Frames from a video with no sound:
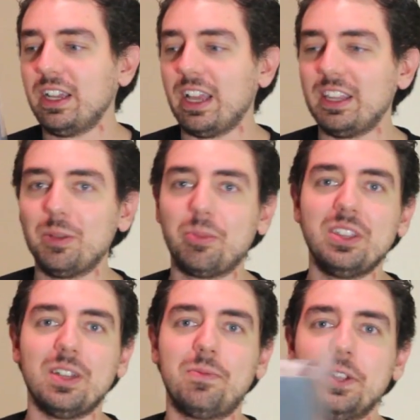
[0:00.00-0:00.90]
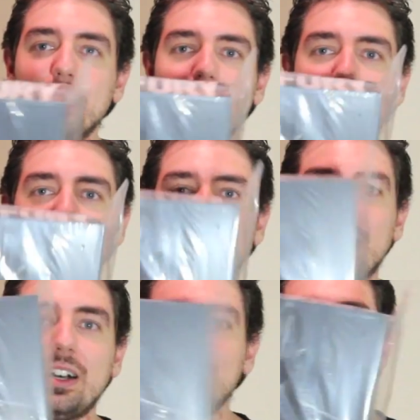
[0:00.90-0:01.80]
And they bring the Fury, the
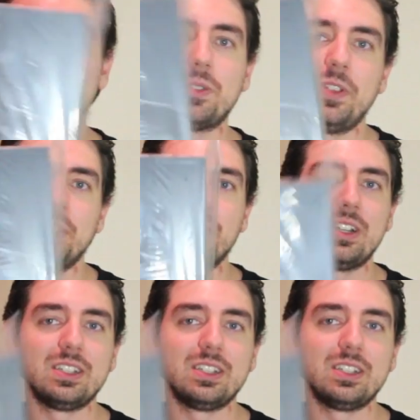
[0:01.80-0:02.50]
Hot Toys Fury.